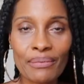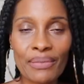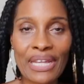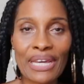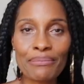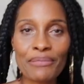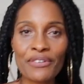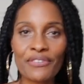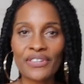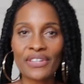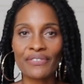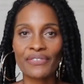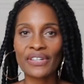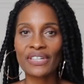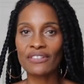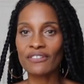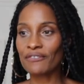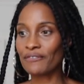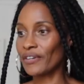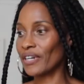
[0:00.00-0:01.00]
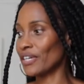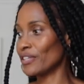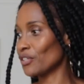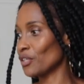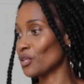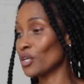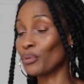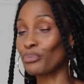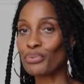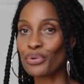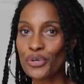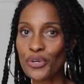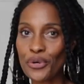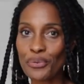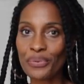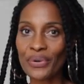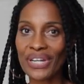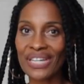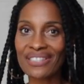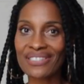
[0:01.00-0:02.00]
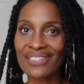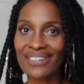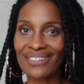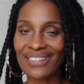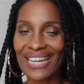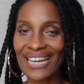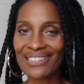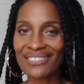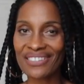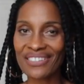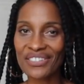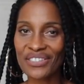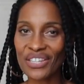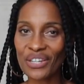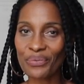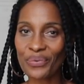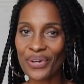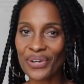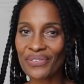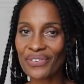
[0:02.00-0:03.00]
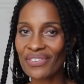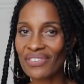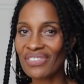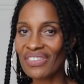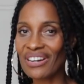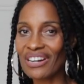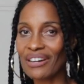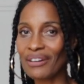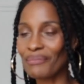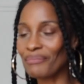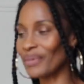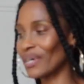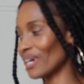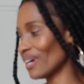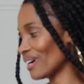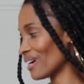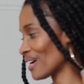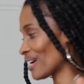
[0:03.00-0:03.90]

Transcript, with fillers: let me see if i can find the appropriate sunglasses to wear with them um,